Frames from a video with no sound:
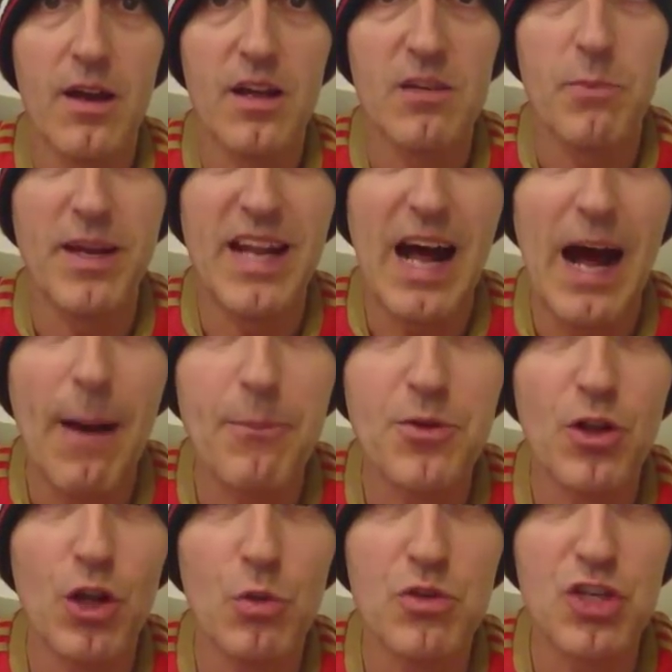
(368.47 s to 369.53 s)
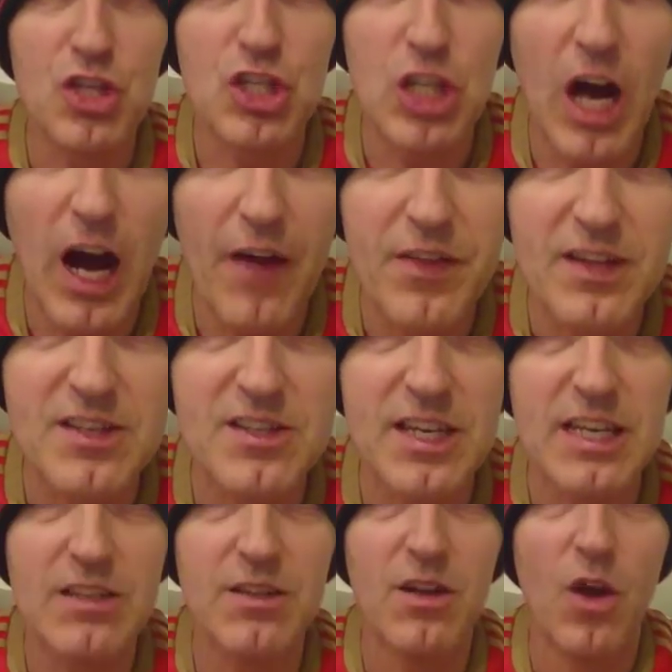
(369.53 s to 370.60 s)
He's been an absolute star this
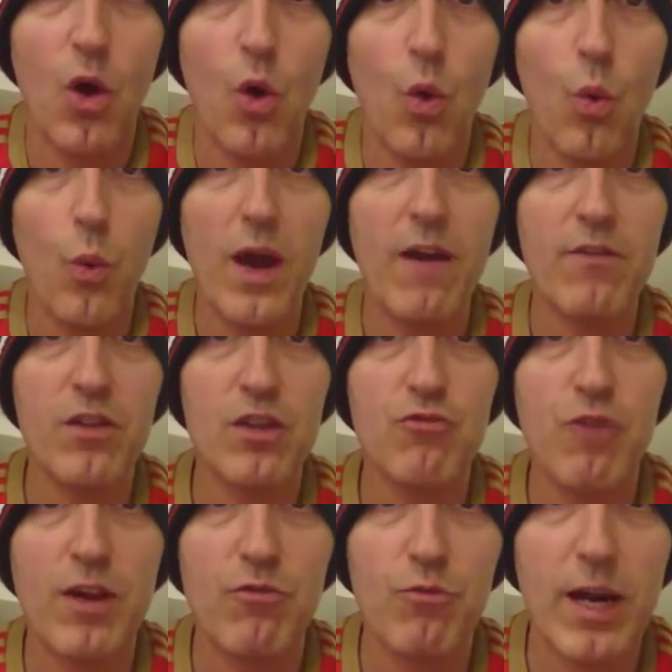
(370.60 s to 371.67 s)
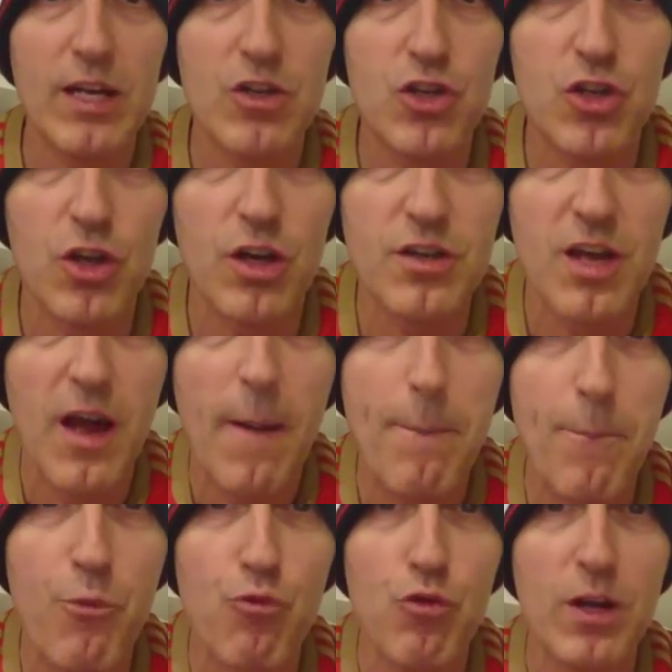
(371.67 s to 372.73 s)
season, wearing the red and white shirt.
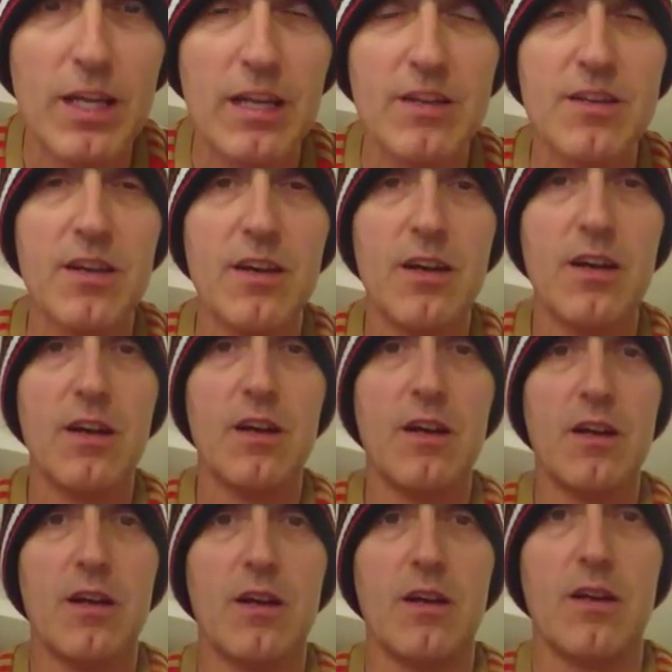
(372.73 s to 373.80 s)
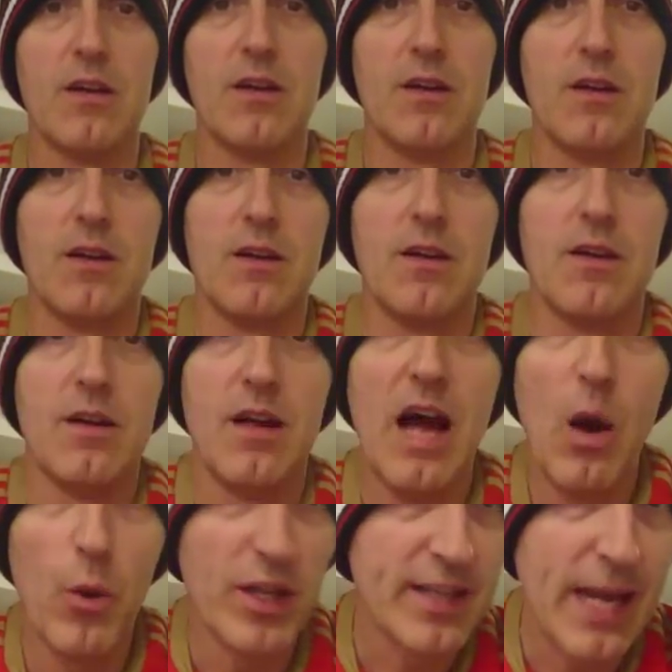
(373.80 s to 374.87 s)
Brilliant. I
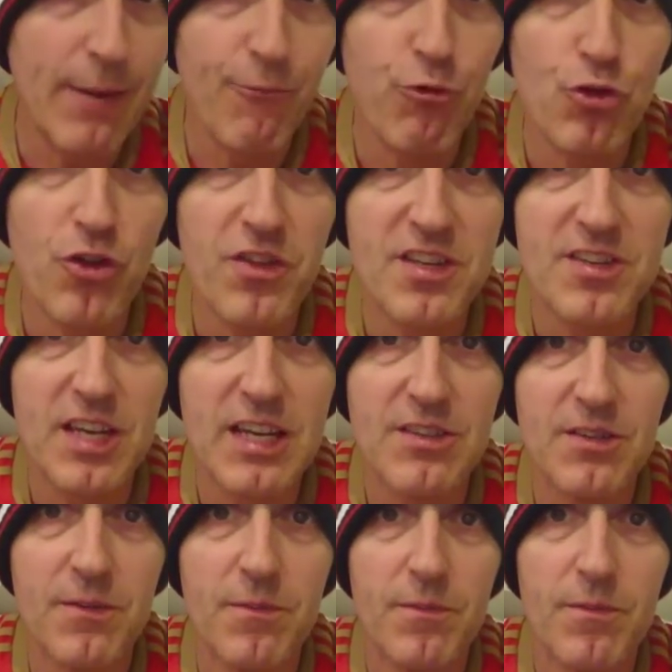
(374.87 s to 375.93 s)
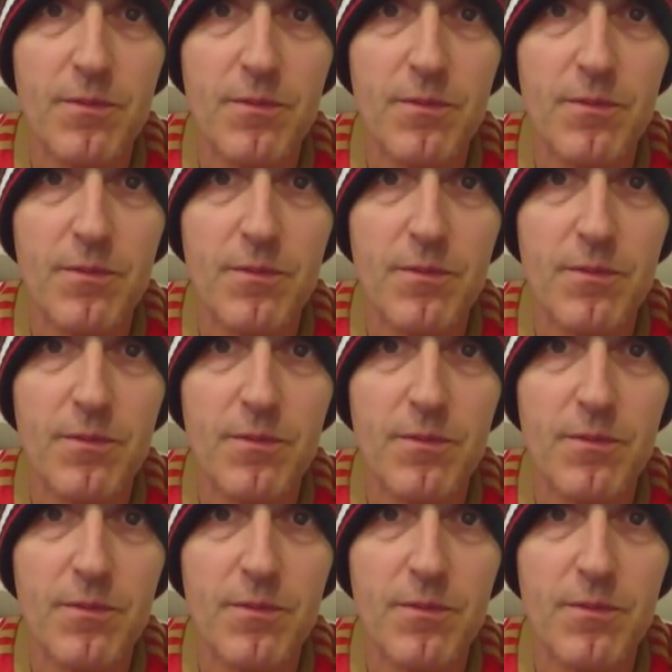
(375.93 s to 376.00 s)
want to keep him for another season.